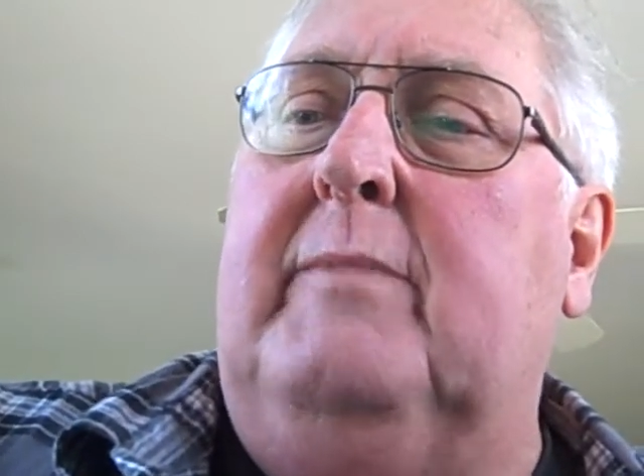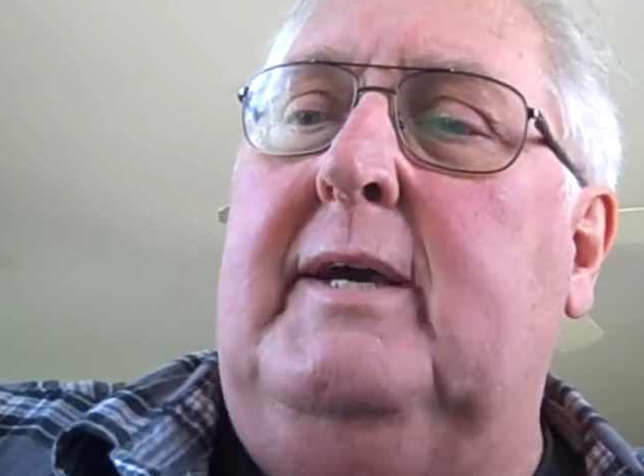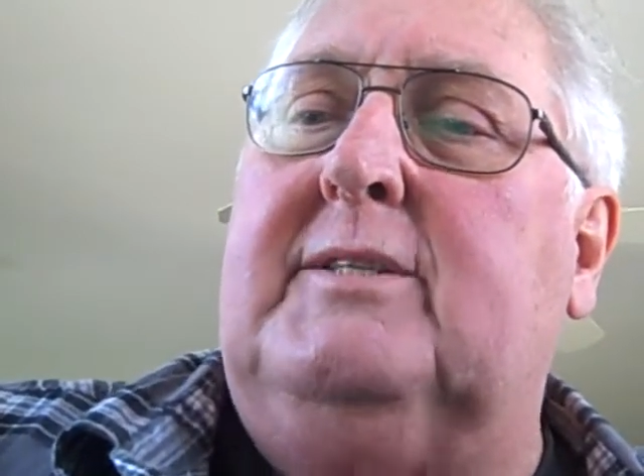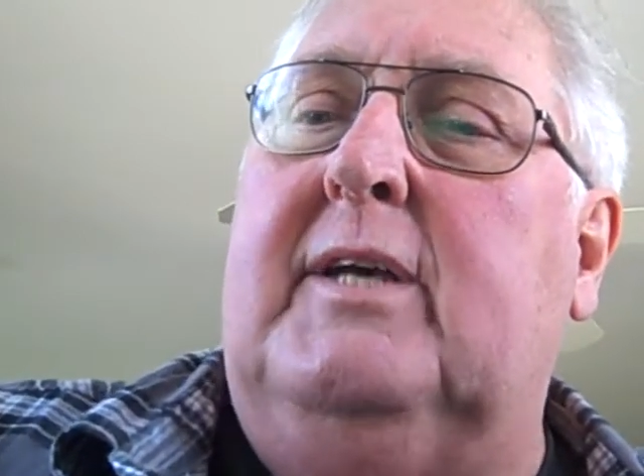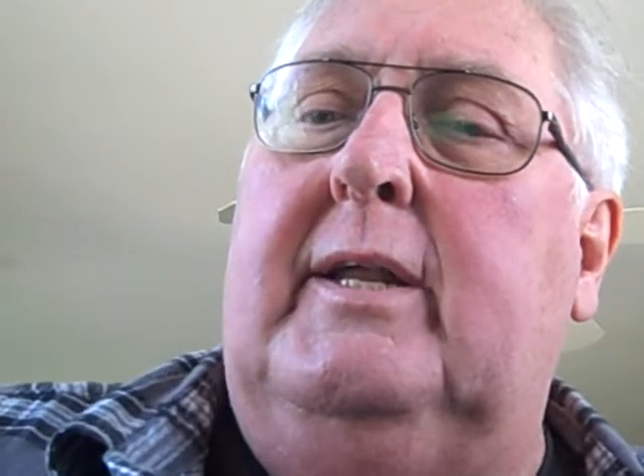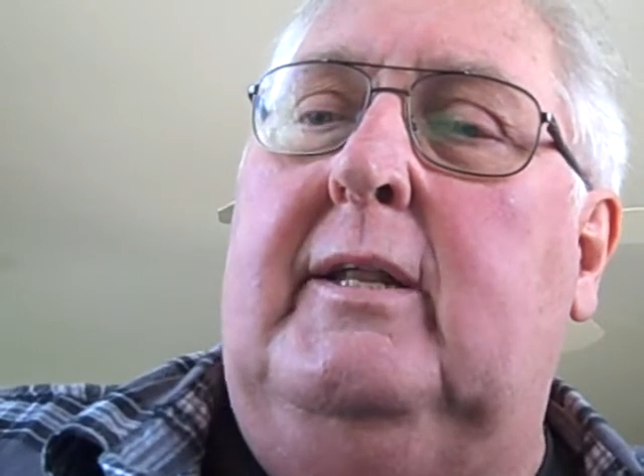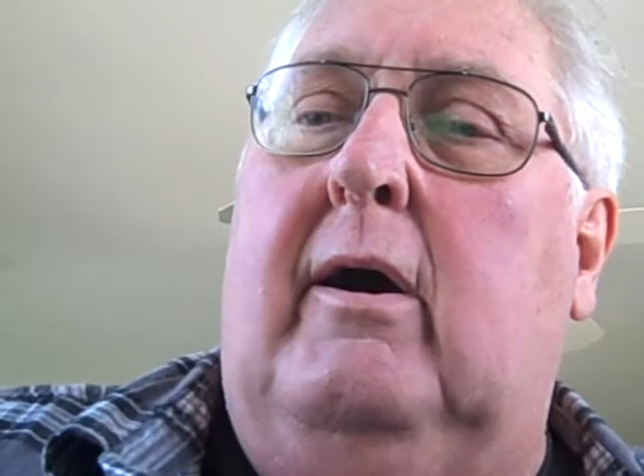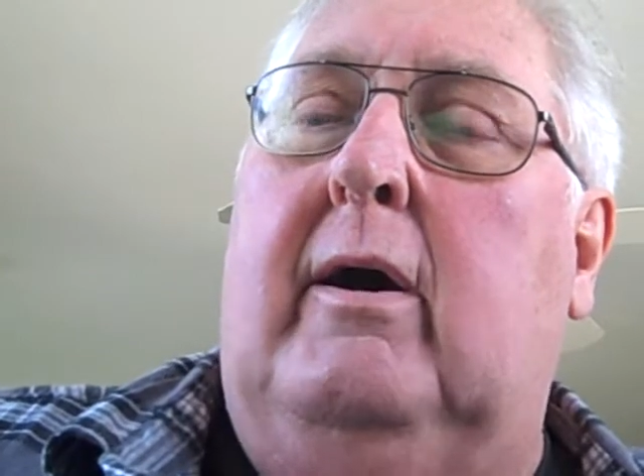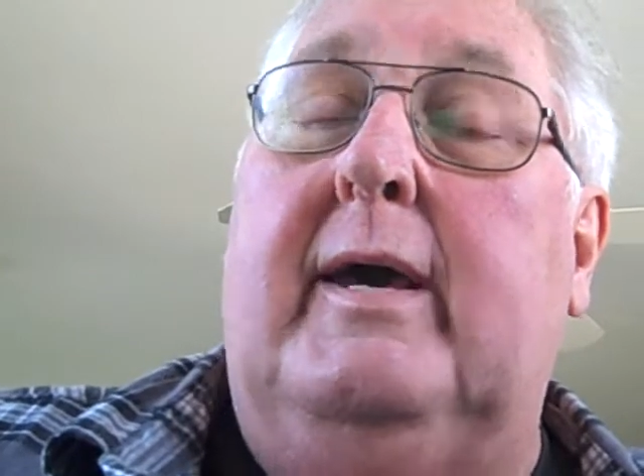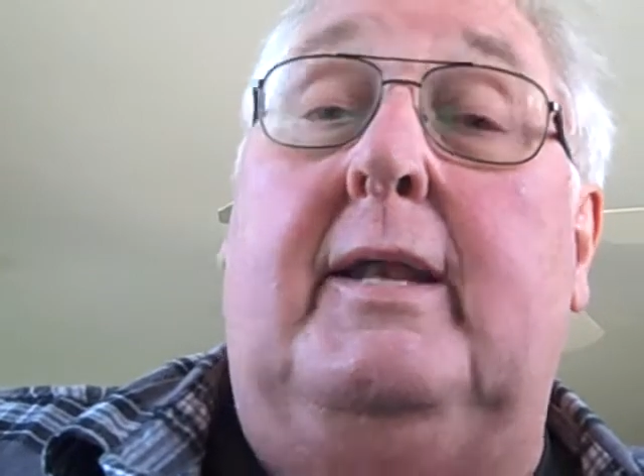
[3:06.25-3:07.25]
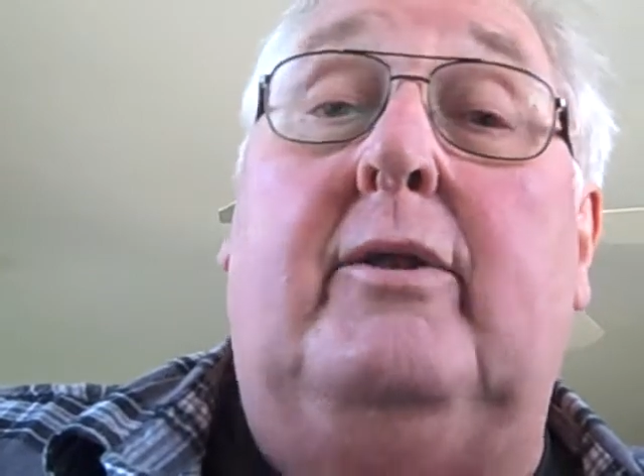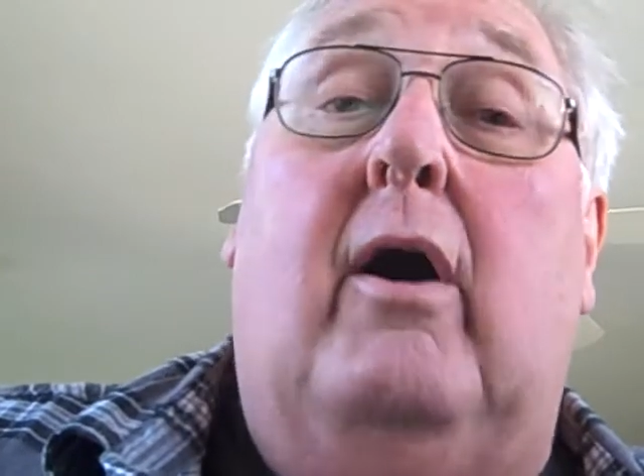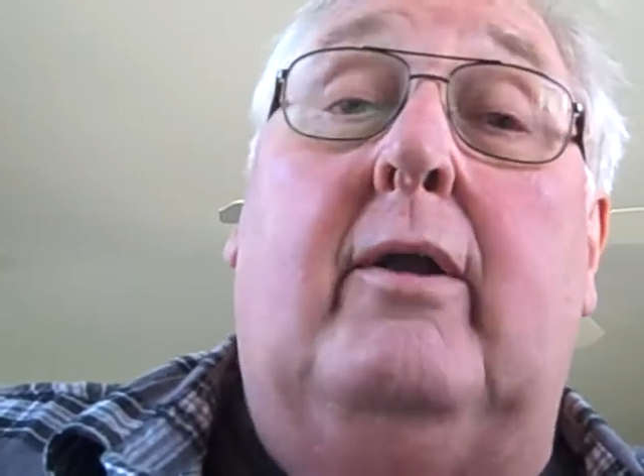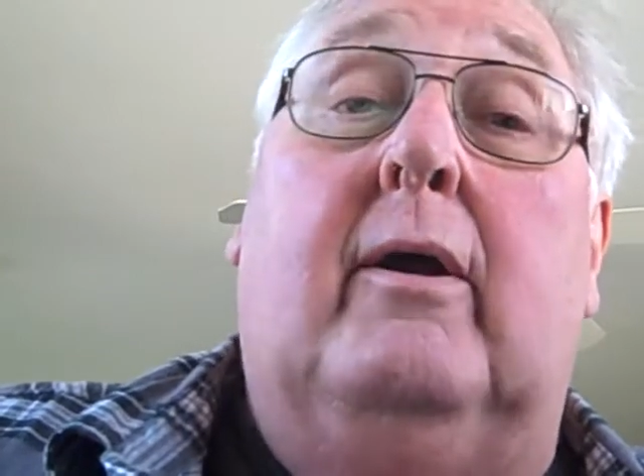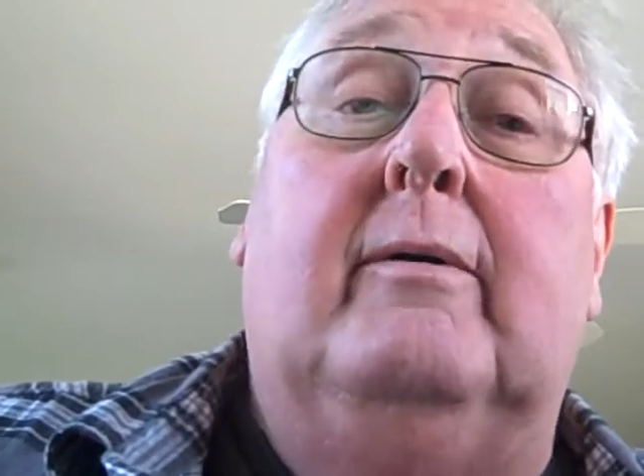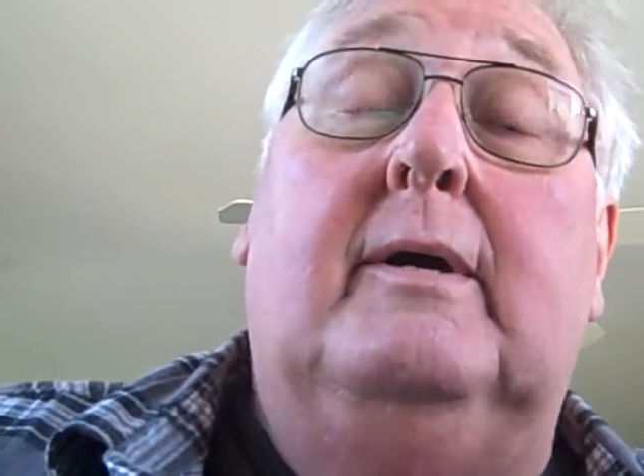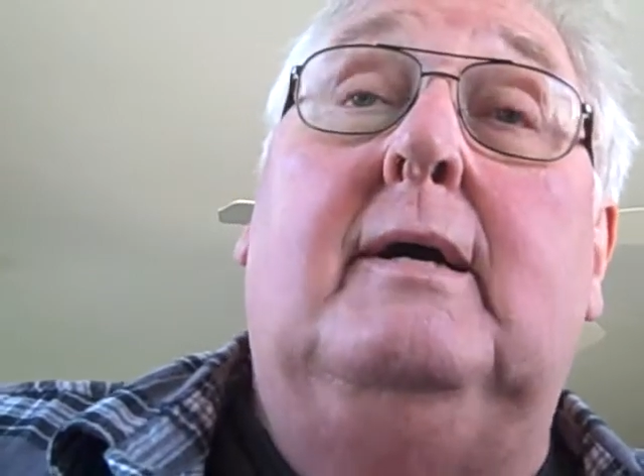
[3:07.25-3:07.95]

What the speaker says: my son-in-law and daughter